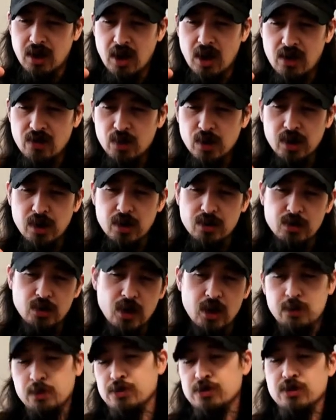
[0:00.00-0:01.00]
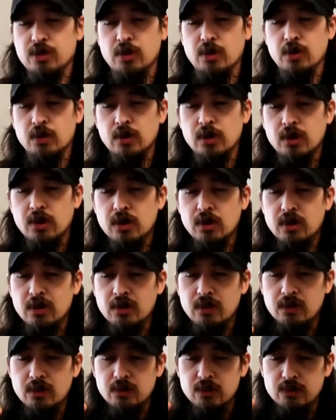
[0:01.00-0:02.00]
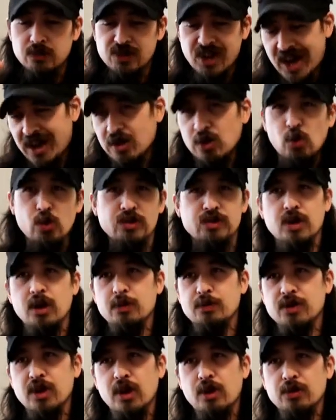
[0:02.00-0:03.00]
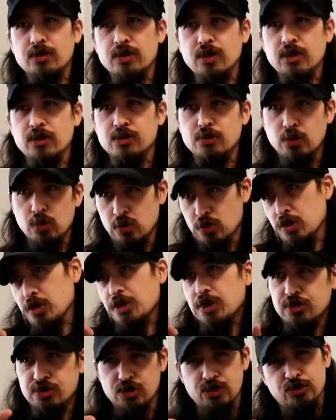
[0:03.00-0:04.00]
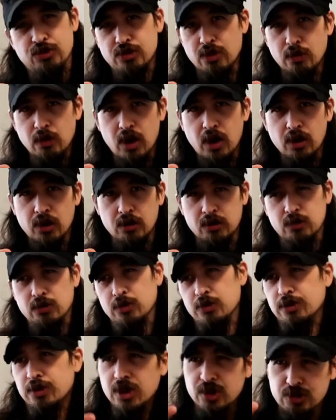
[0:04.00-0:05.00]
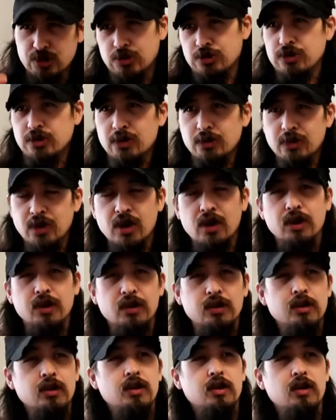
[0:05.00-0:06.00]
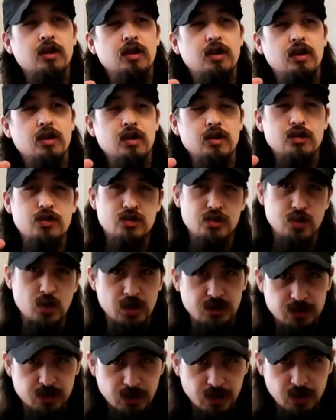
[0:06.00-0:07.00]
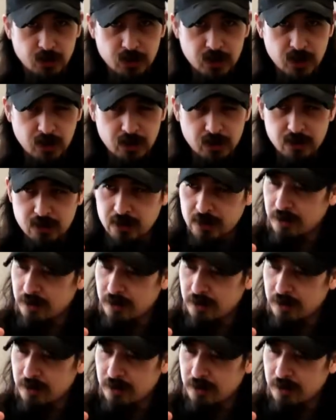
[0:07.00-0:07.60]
Every other episode, Zach always comes out and says, well, this is demonic, this is demonic. Trust me, okay?